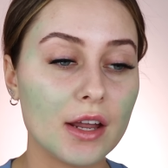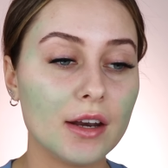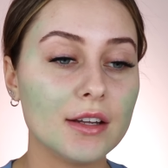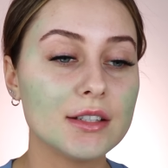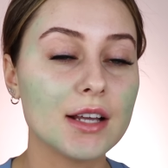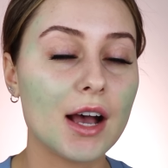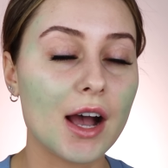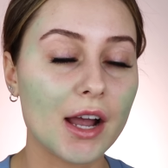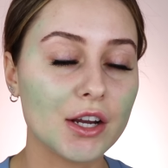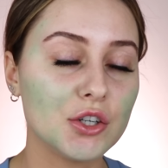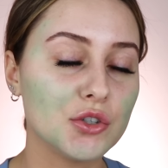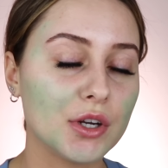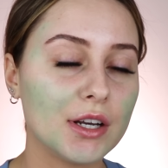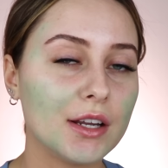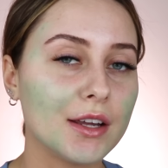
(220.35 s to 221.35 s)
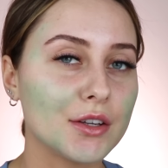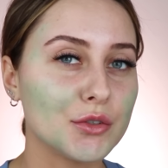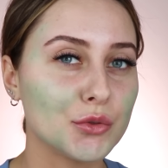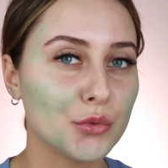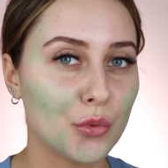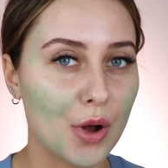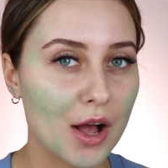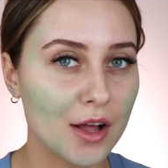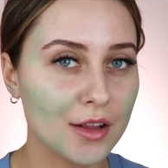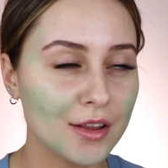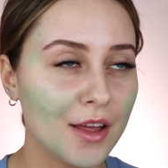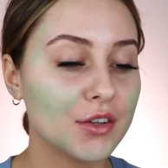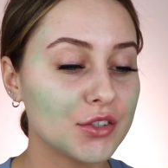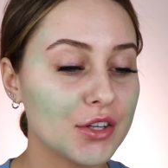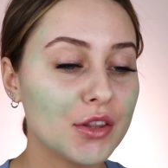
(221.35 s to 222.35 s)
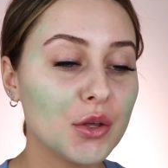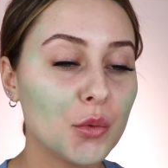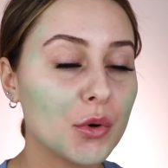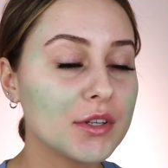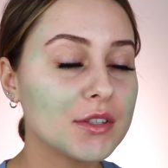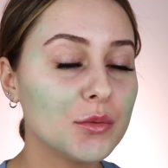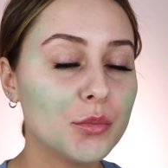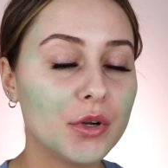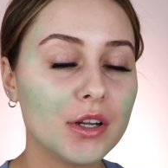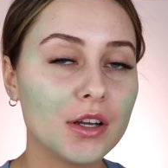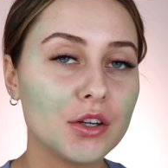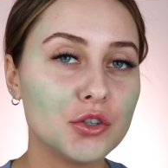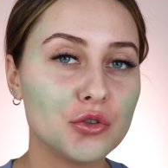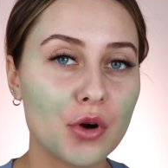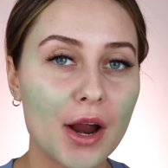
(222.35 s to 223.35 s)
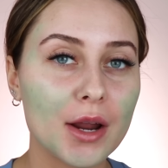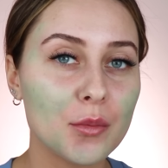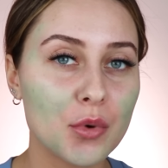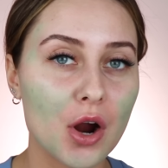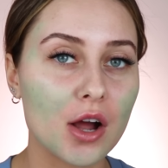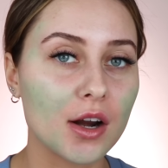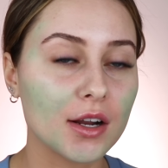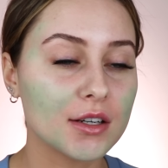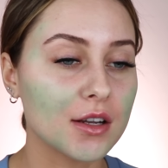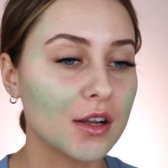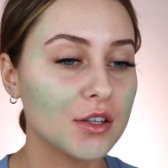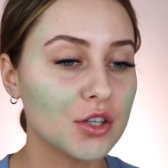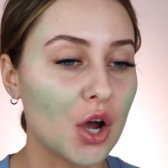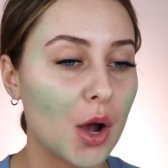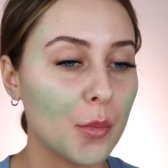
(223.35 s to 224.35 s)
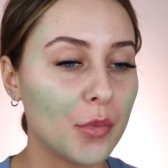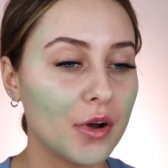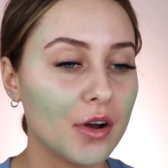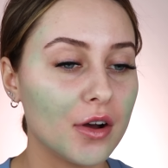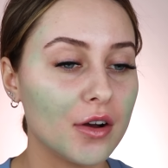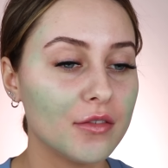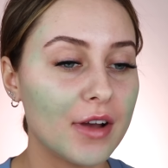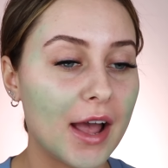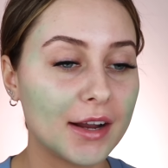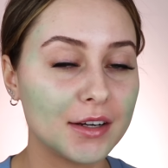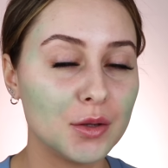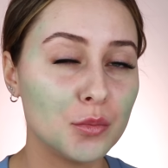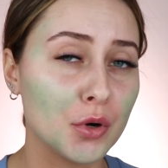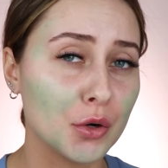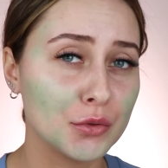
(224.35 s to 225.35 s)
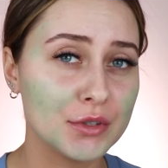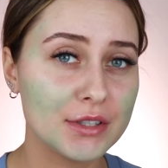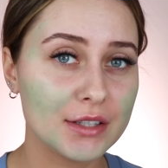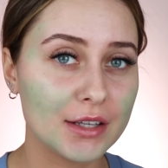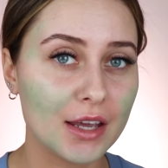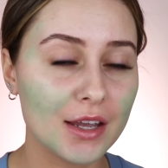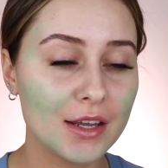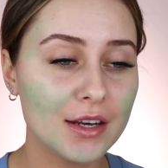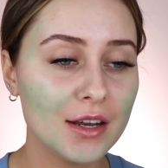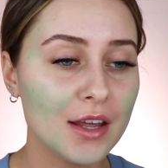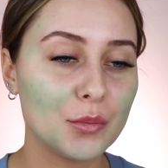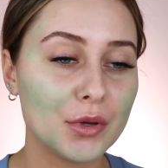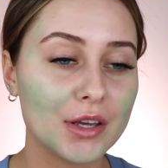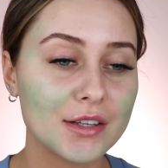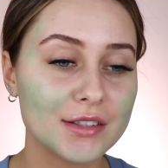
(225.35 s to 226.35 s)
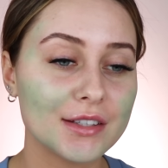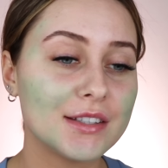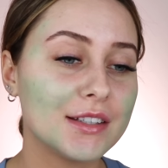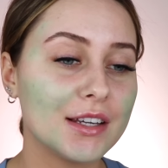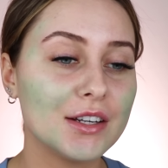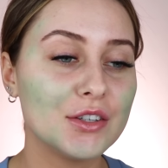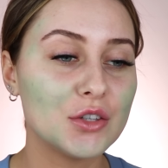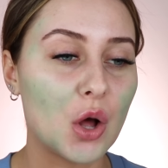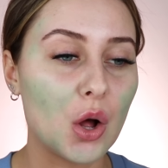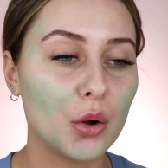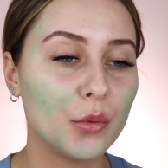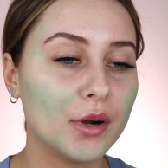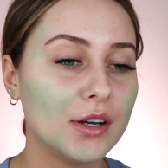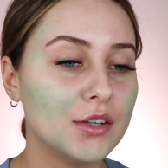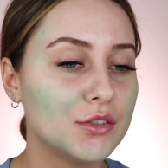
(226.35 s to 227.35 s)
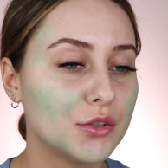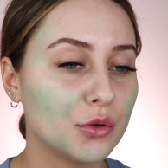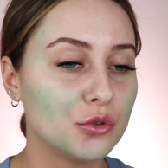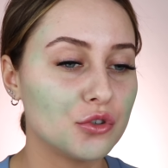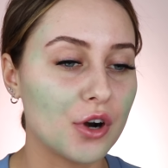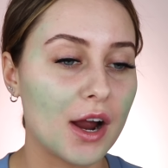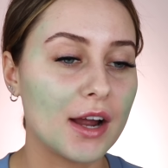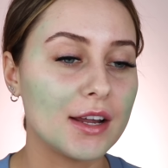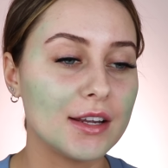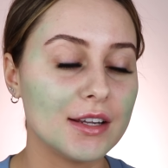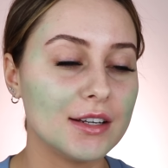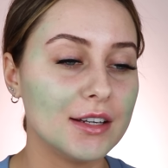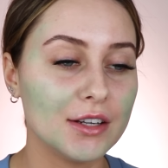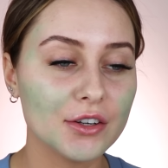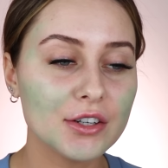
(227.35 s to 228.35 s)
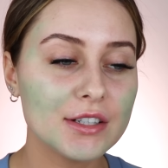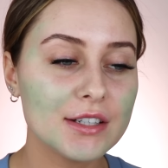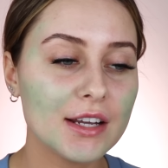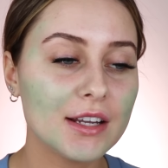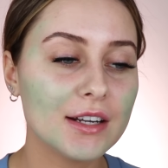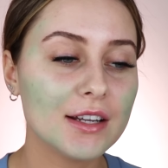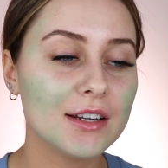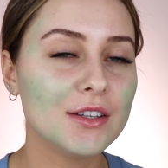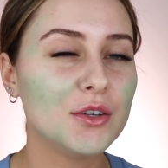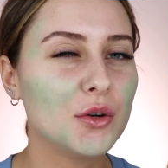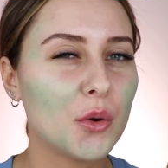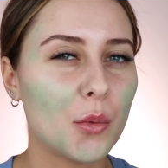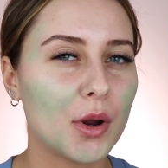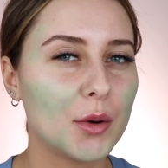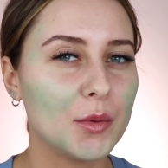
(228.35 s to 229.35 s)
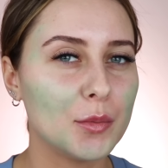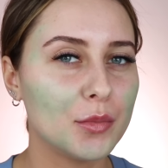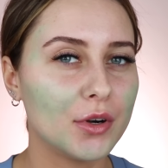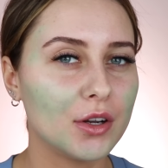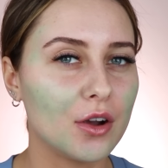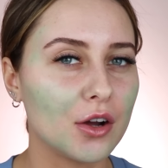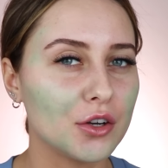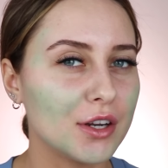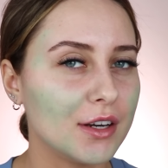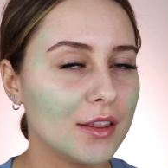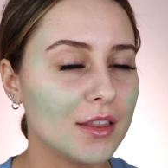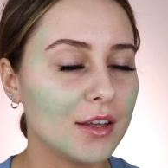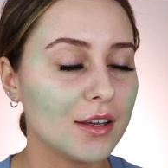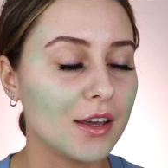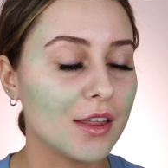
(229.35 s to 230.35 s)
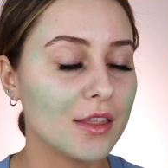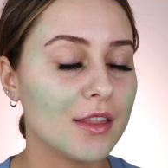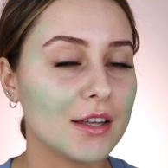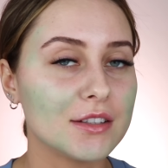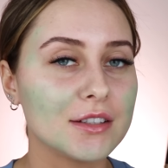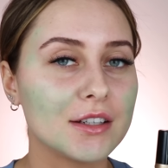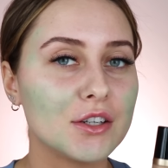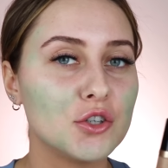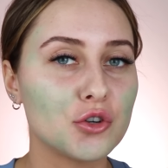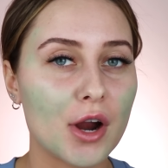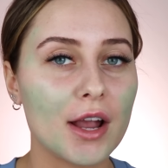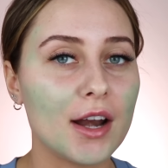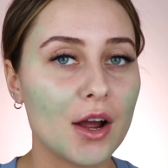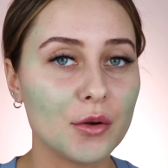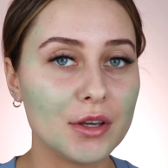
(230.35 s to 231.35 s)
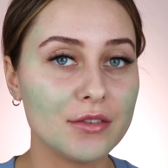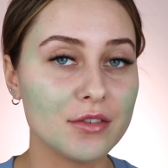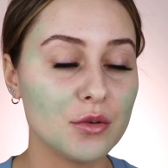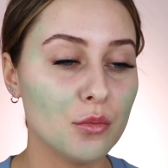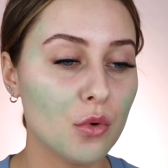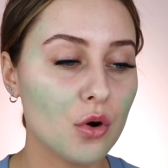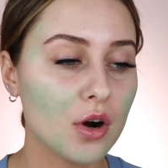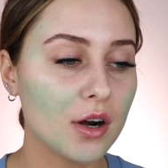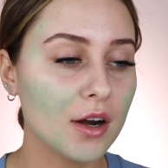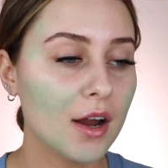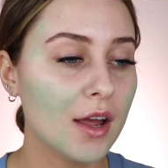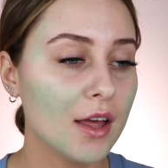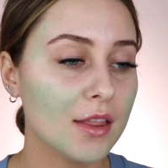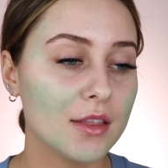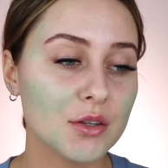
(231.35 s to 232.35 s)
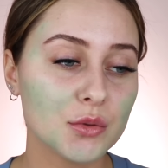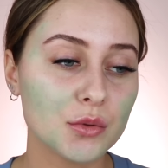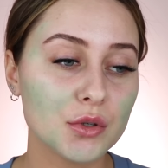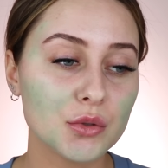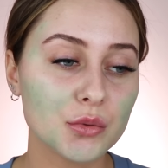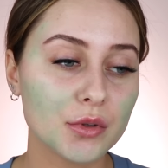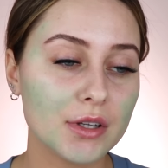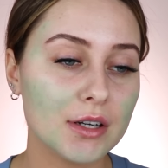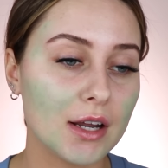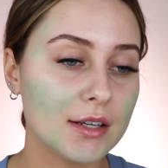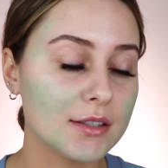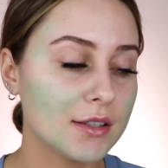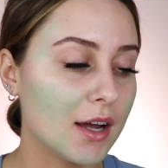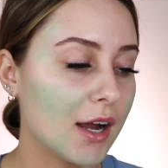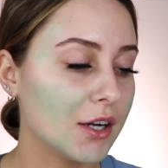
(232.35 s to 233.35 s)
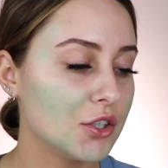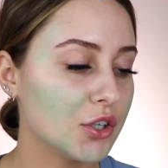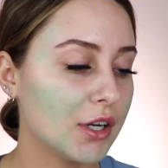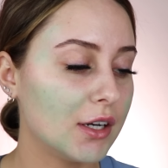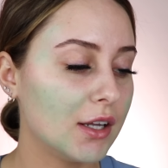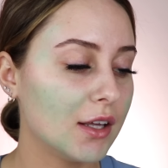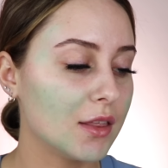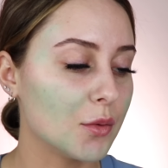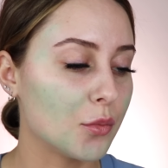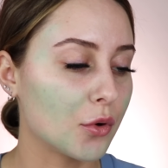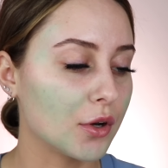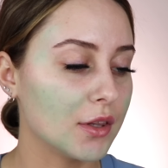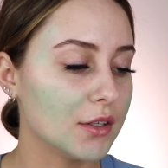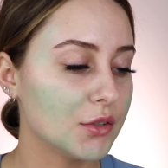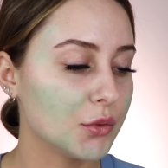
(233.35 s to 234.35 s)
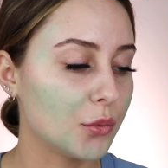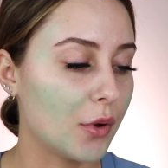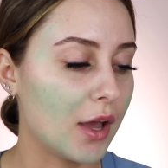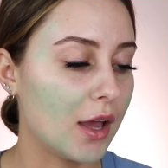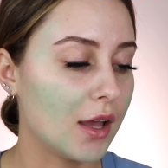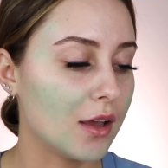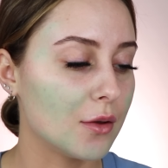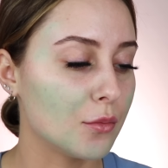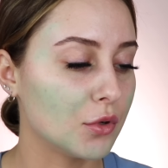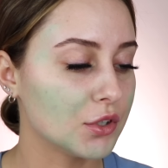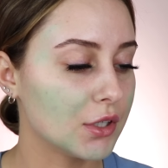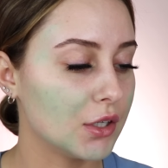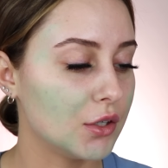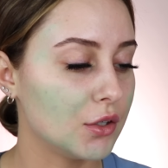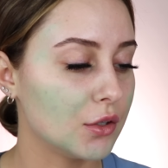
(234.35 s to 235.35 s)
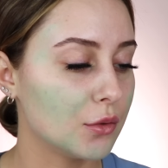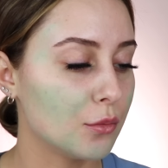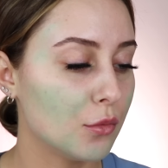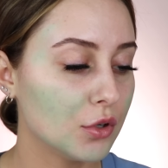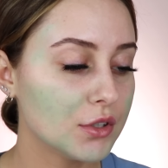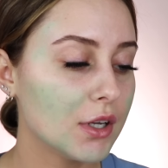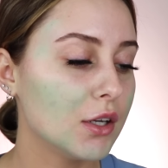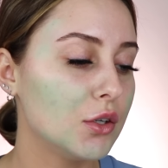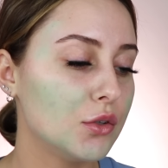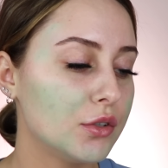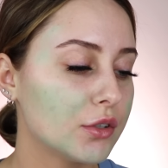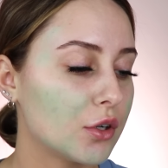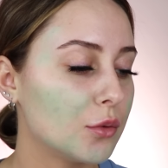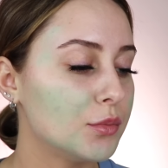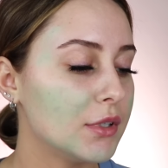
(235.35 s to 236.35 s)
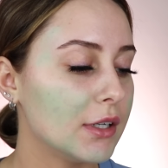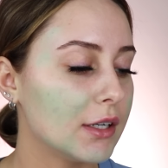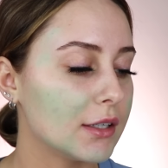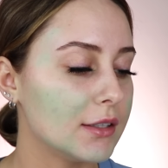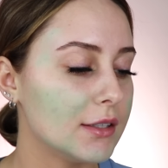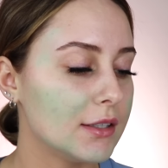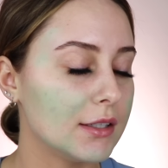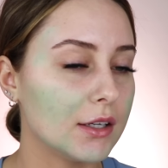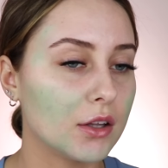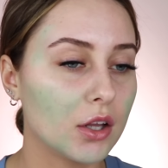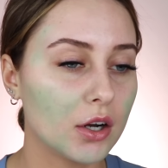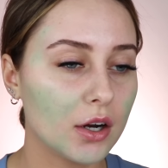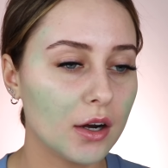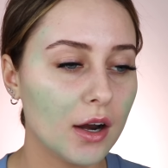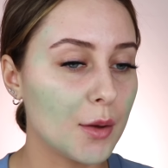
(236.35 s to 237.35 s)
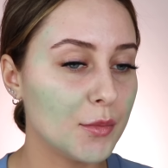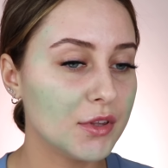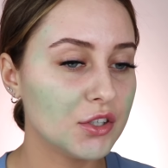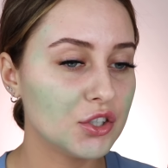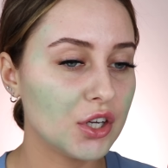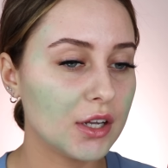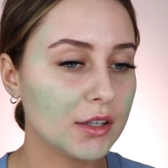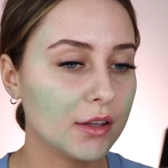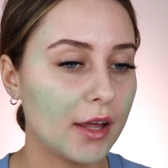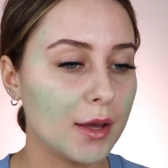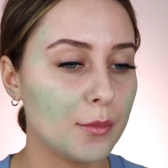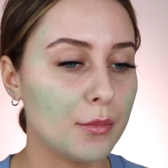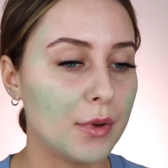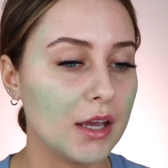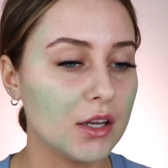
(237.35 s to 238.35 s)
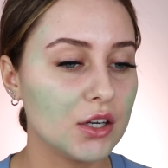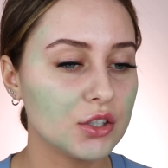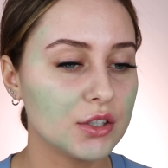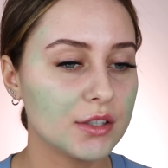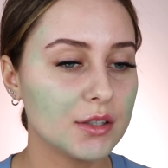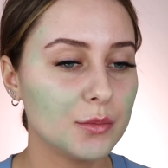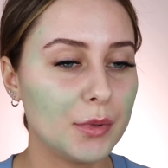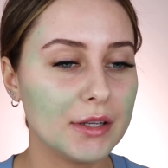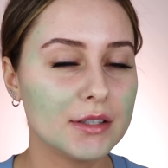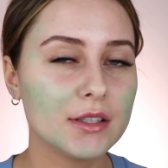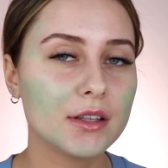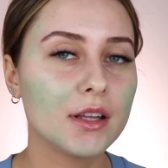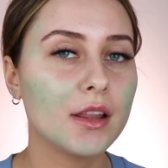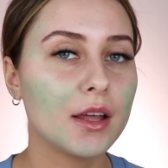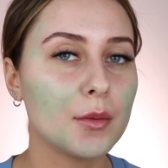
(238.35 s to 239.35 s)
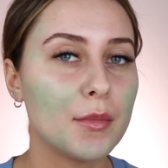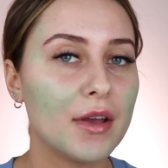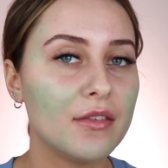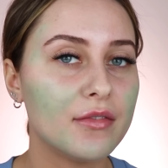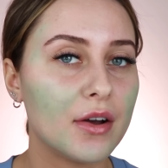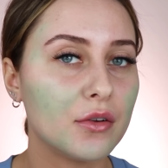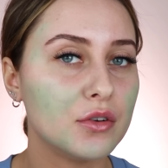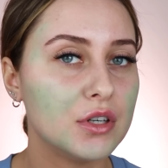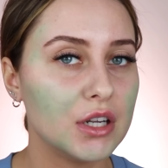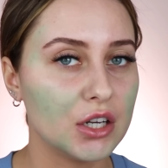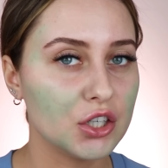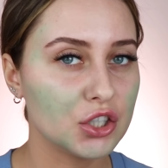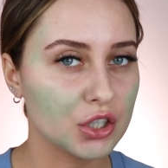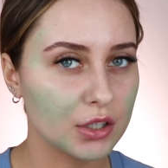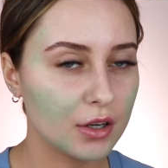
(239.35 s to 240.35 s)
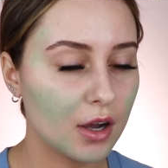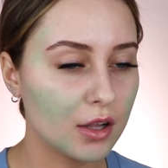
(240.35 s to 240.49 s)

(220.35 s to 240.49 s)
and it's hydrating as well. There's nothing worse than putting a drying product on top of acne-prone skin, because the skin is already so dry and irritated. You don't want to be putting on anything that's going to dry it out even more. This one is really nice and hydrating, the Born This Way multi multi-use sculpting concealer. I'm in the shade light beige. This is basically like my foundation